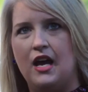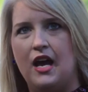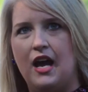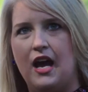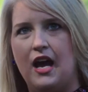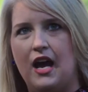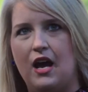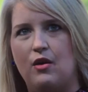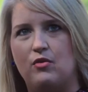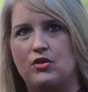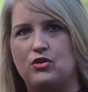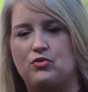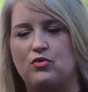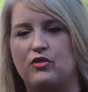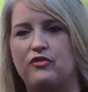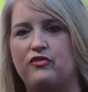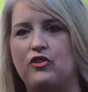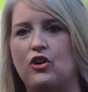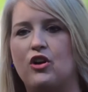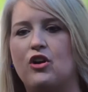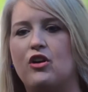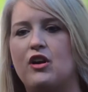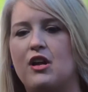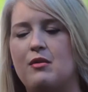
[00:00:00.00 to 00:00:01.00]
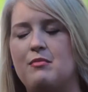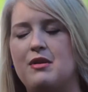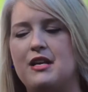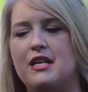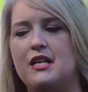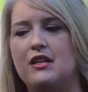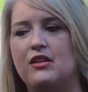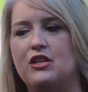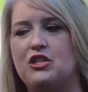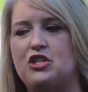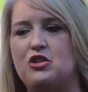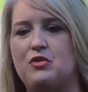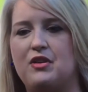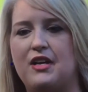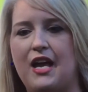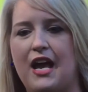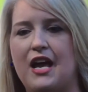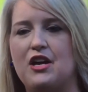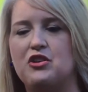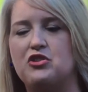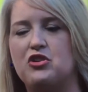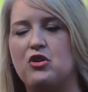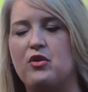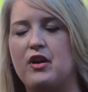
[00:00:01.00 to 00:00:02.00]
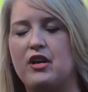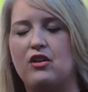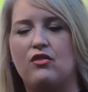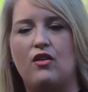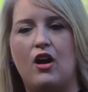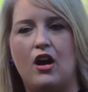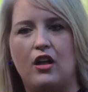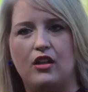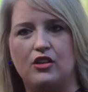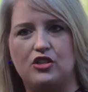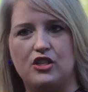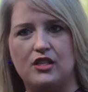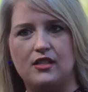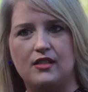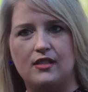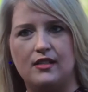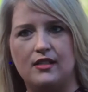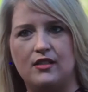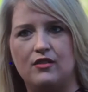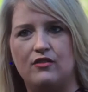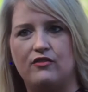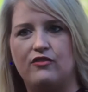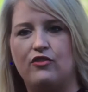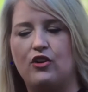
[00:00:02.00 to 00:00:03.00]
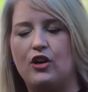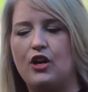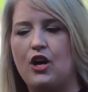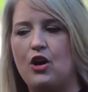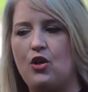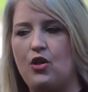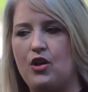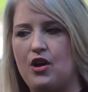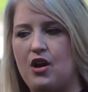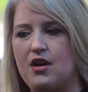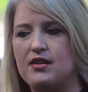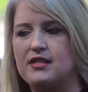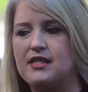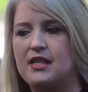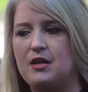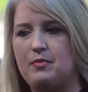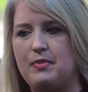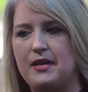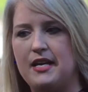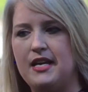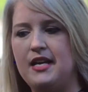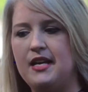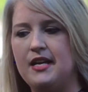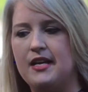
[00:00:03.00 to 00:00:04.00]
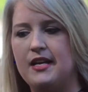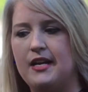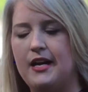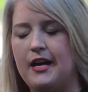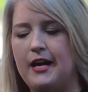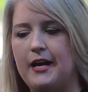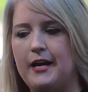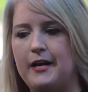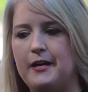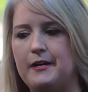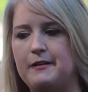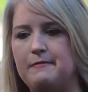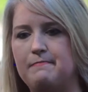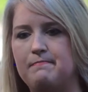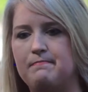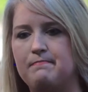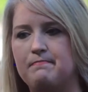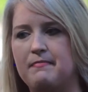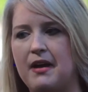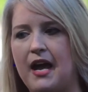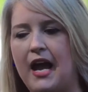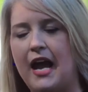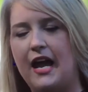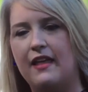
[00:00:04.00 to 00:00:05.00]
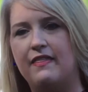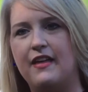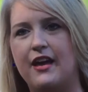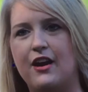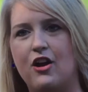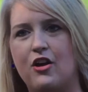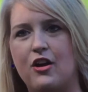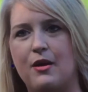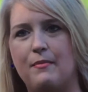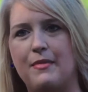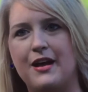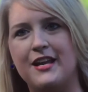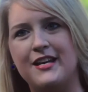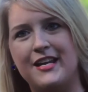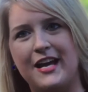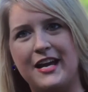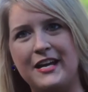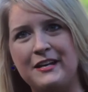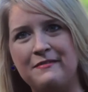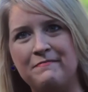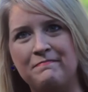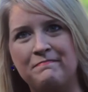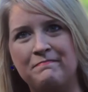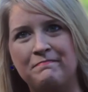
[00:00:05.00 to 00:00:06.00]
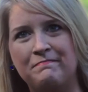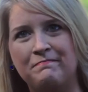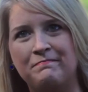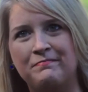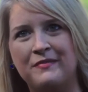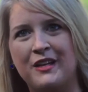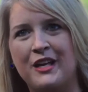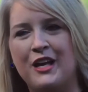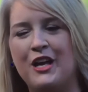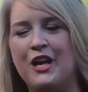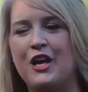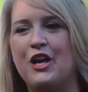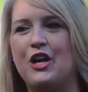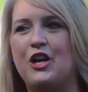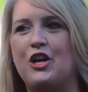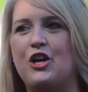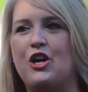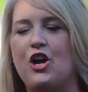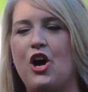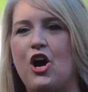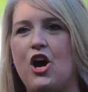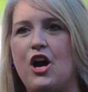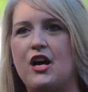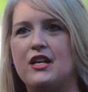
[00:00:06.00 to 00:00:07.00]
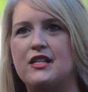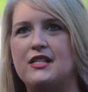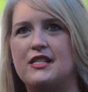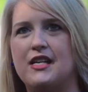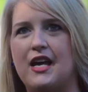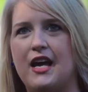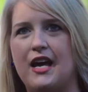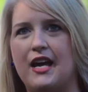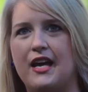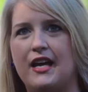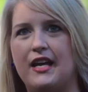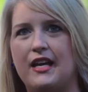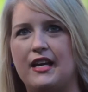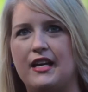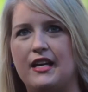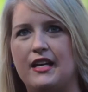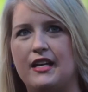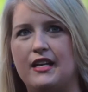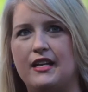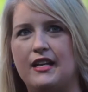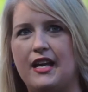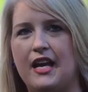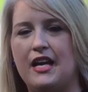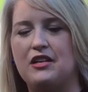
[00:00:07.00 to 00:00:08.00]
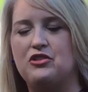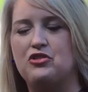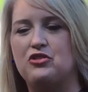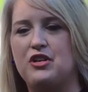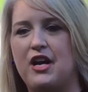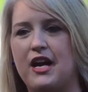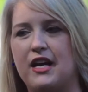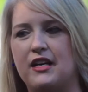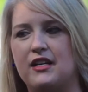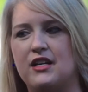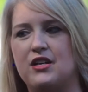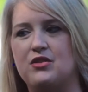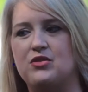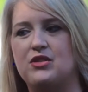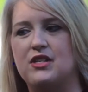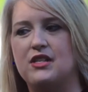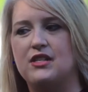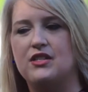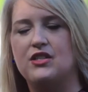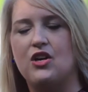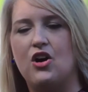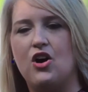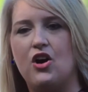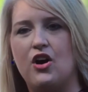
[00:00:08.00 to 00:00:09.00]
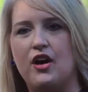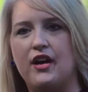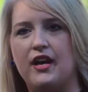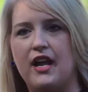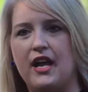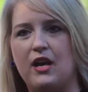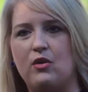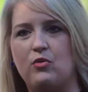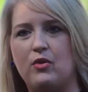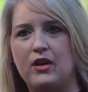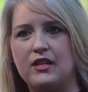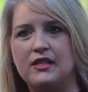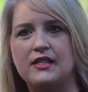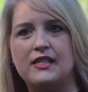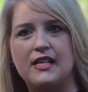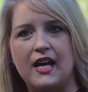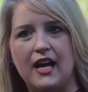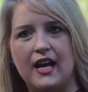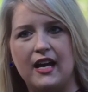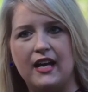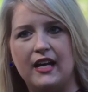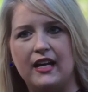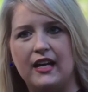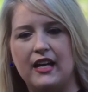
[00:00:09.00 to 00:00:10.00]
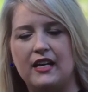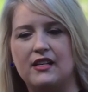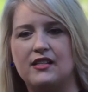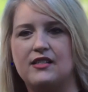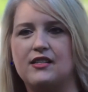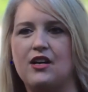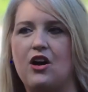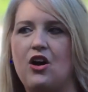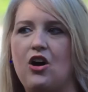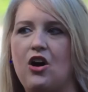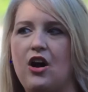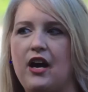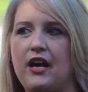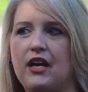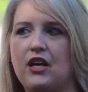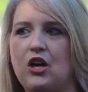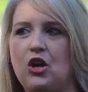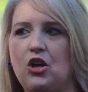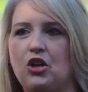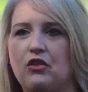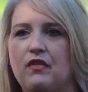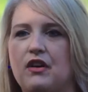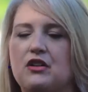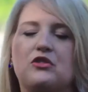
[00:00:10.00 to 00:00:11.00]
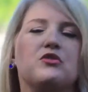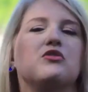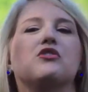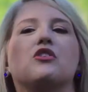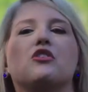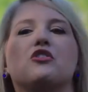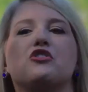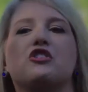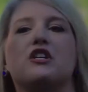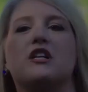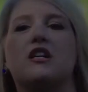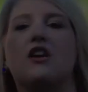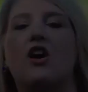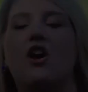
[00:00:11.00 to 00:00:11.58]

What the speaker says: I was referred immediately to a gastroenterologist for a colonoscopy. Had that on a Monday, got a cancer diagnosis on a Wednesday, and saw a colorectal surgeon